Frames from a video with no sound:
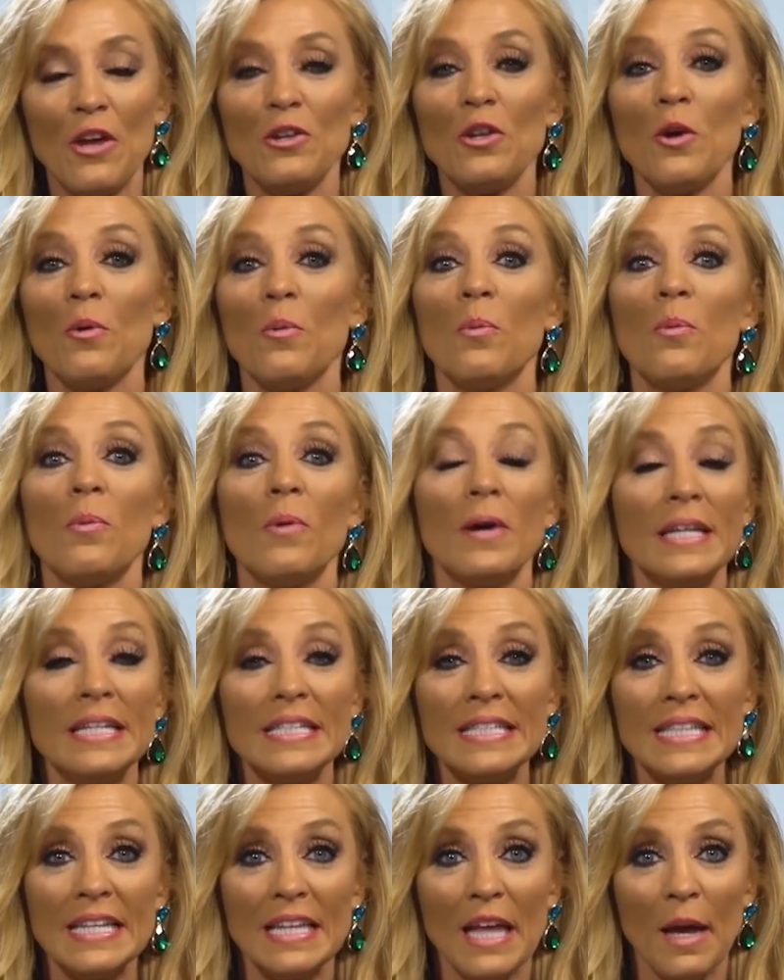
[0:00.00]
No, what
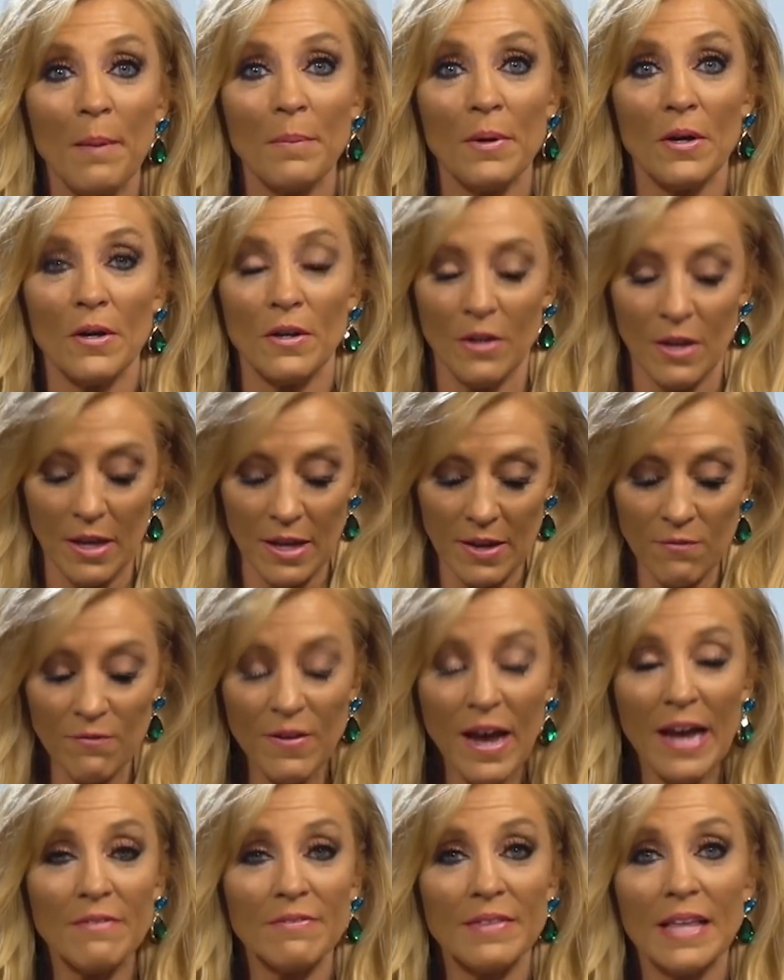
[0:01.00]
is the number?
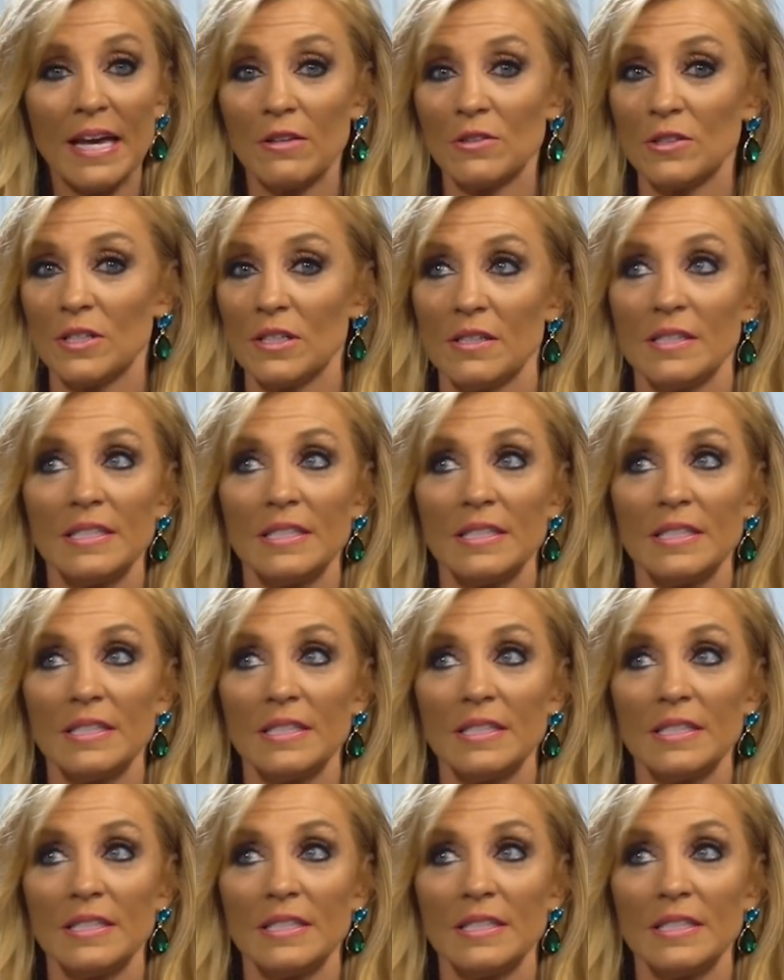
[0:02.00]
5,000,